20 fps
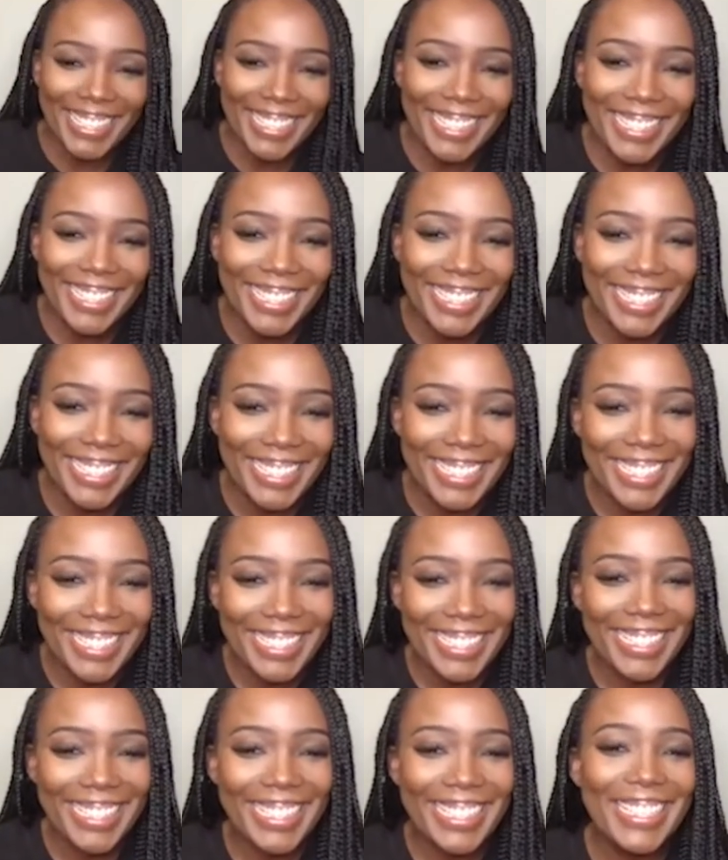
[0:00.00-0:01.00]
thinking, no one
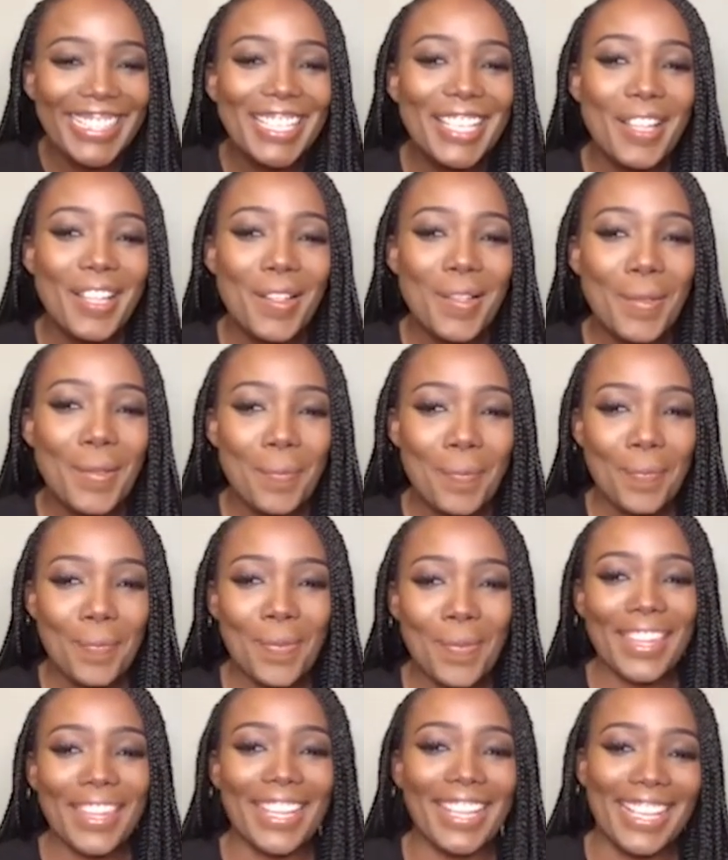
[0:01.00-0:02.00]
ain't picked this
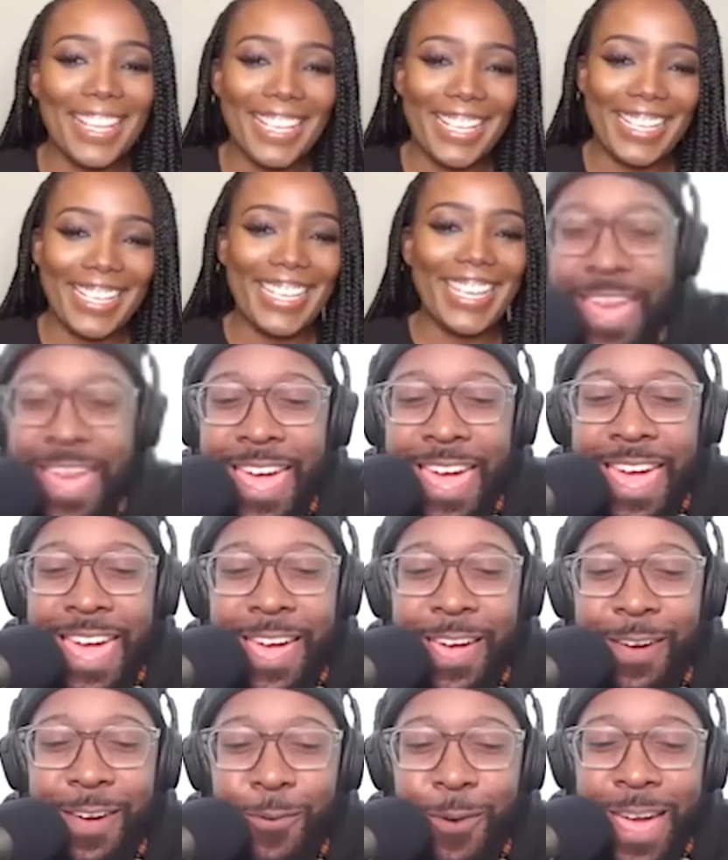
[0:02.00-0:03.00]
film. Yeah,
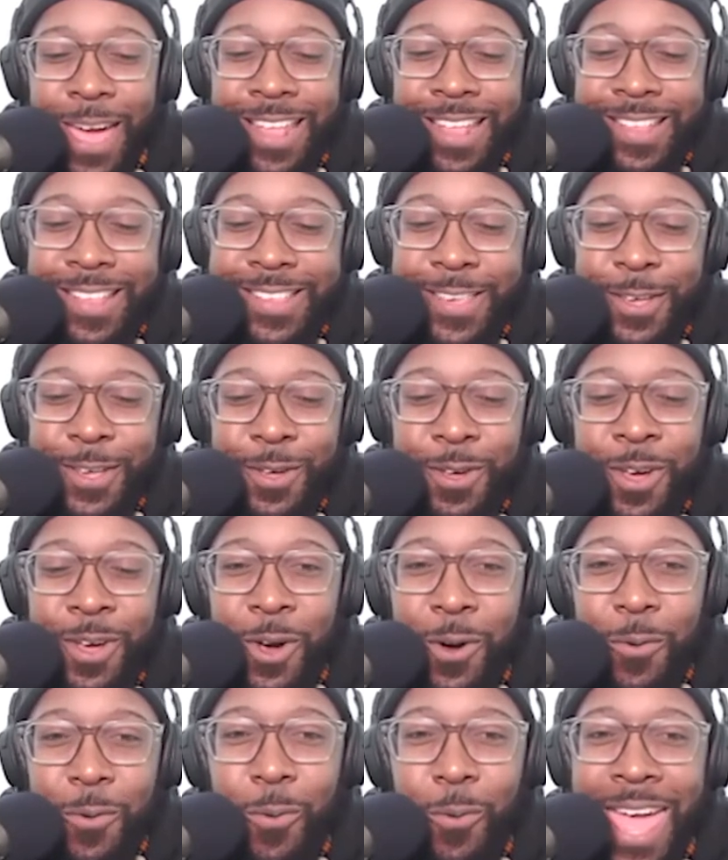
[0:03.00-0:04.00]
yeah. wait until
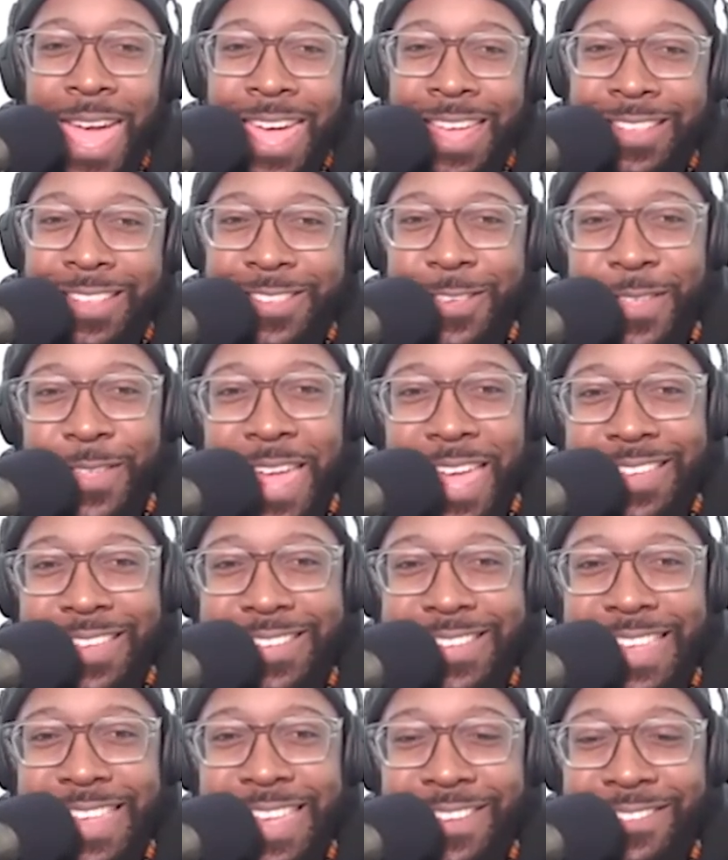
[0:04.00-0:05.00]
wait until they
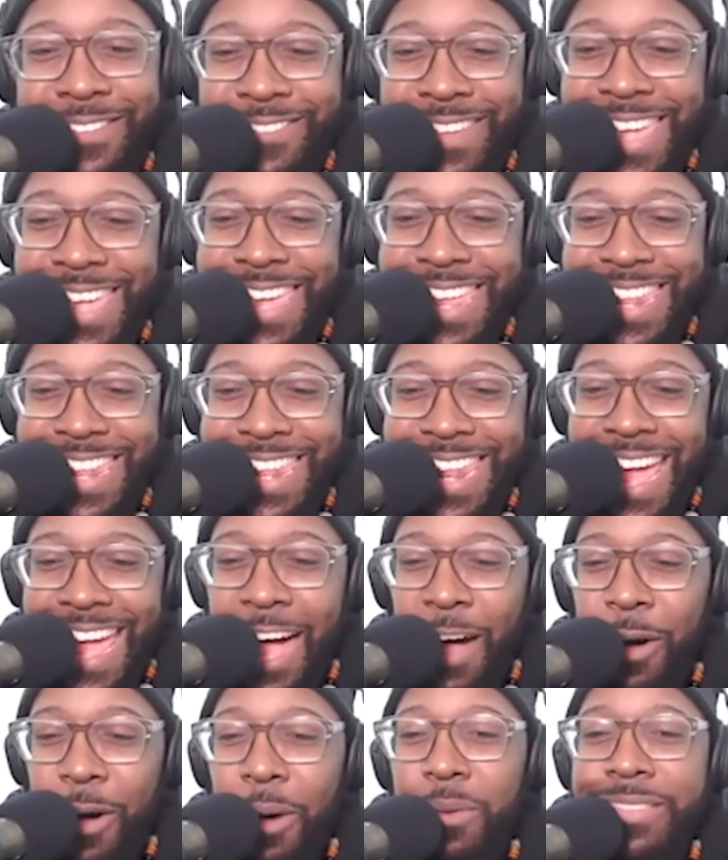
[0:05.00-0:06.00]
see me
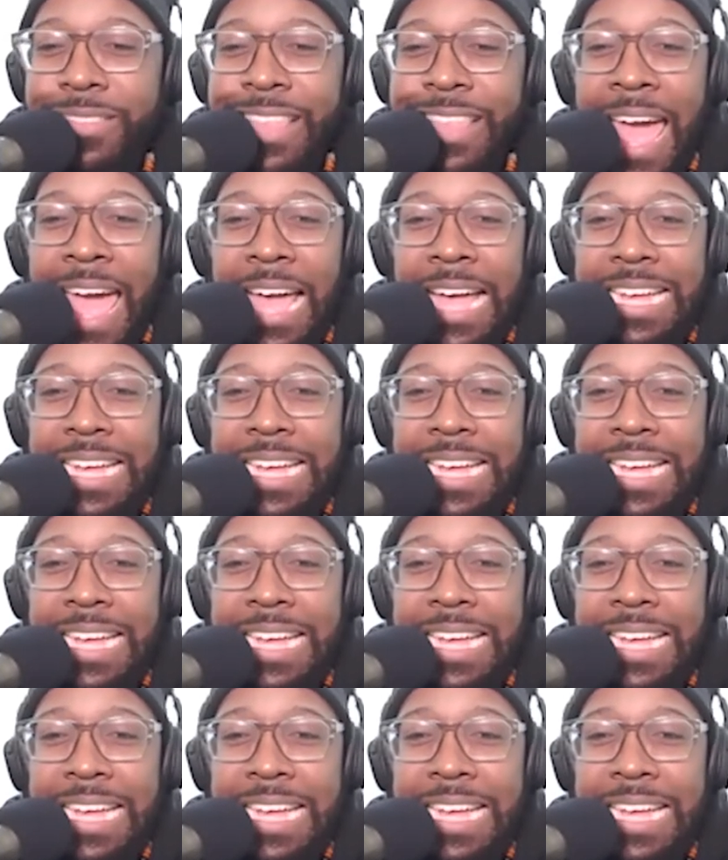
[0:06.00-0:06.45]
now. I was like,